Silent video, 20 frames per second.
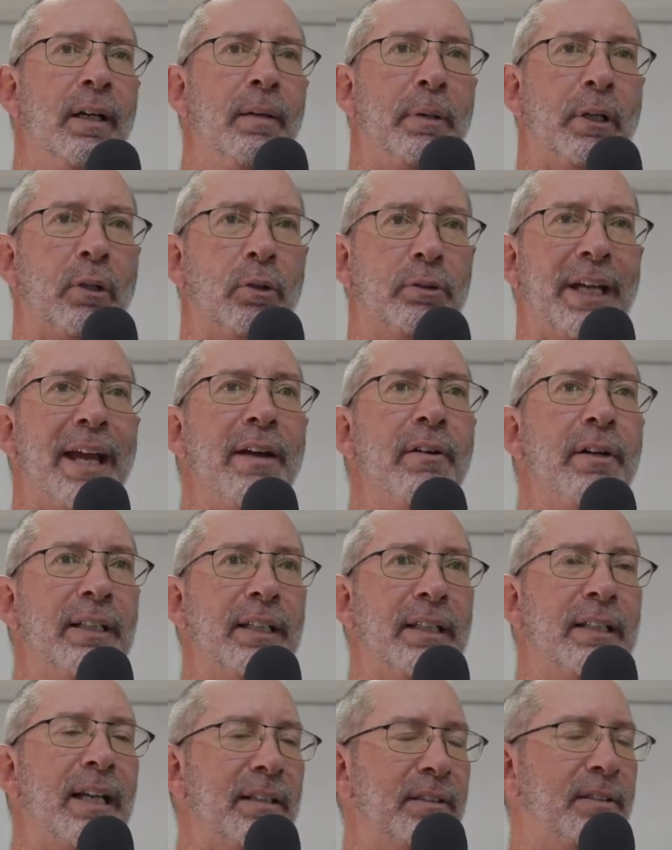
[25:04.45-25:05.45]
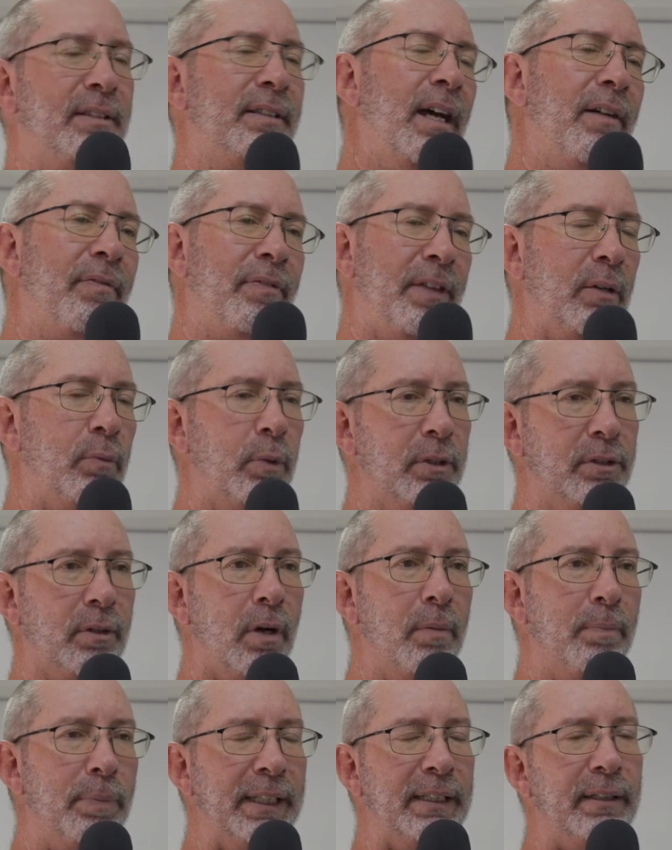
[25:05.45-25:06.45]
because Herod had done stuff that was
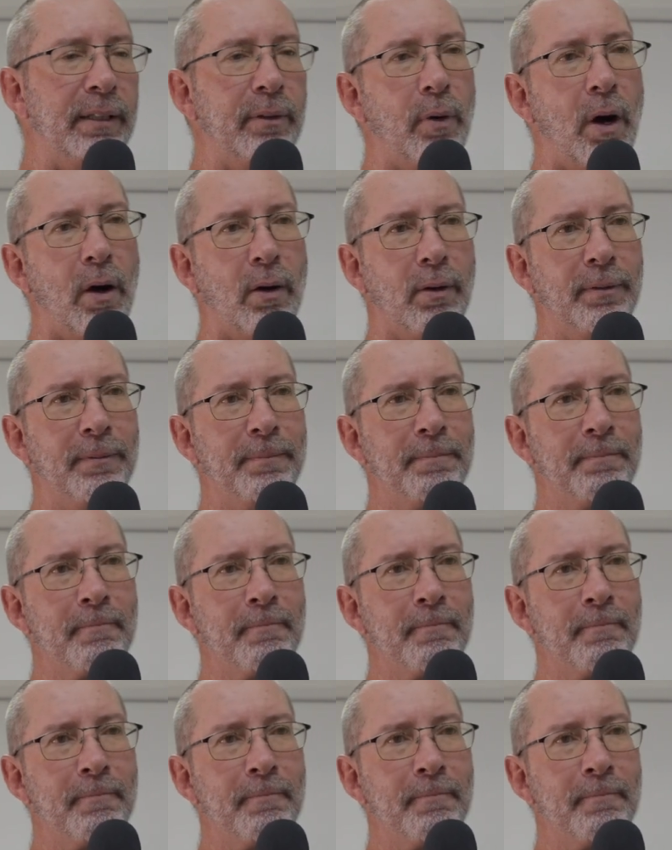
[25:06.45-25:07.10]
completely wrong.